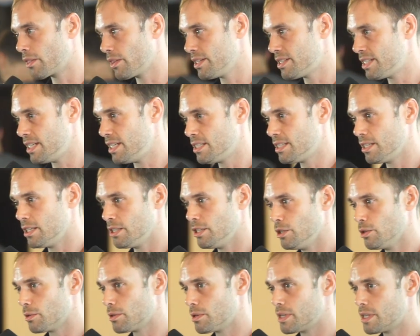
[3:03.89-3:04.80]
This isn't
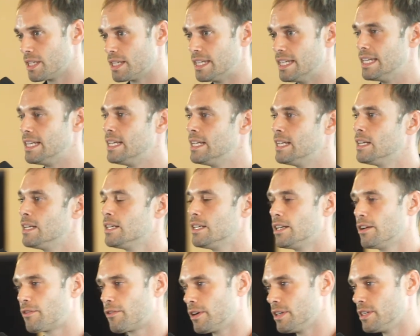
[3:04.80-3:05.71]
you getting
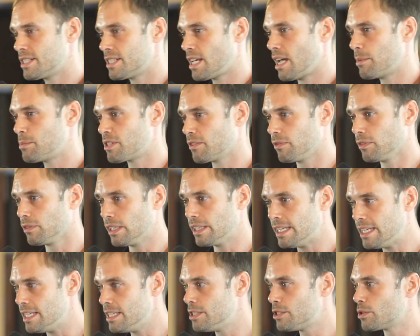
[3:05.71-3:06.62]
different types of
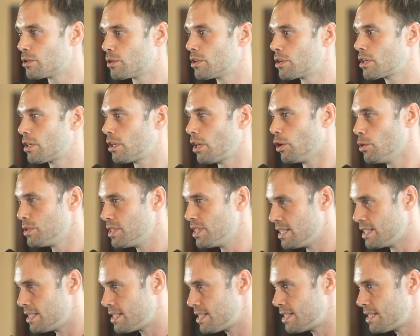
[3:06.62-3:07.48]
leads or closing